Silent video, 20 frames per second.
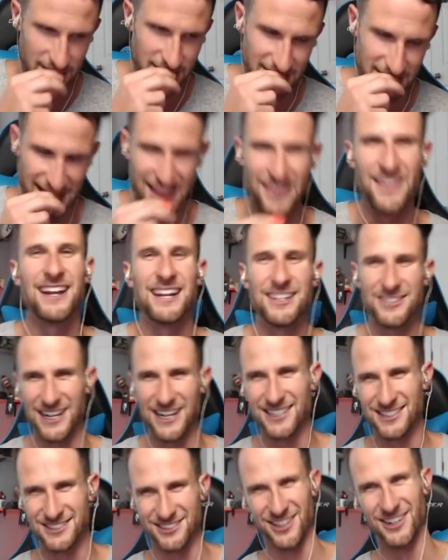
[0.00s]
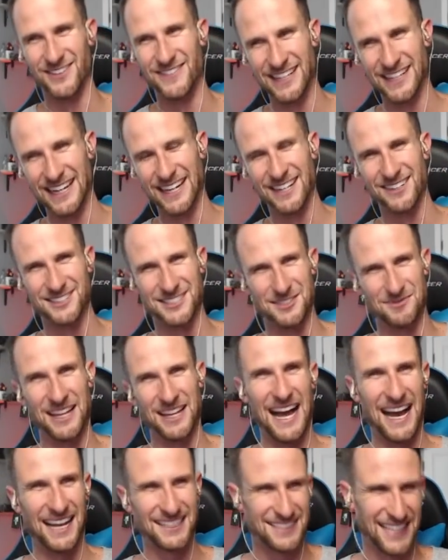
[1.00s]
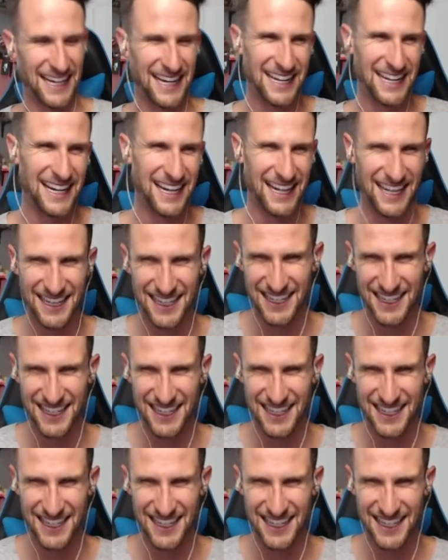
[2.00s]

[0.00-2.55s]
And then he tried to troll me, and it was a blast. But Molt, Molt just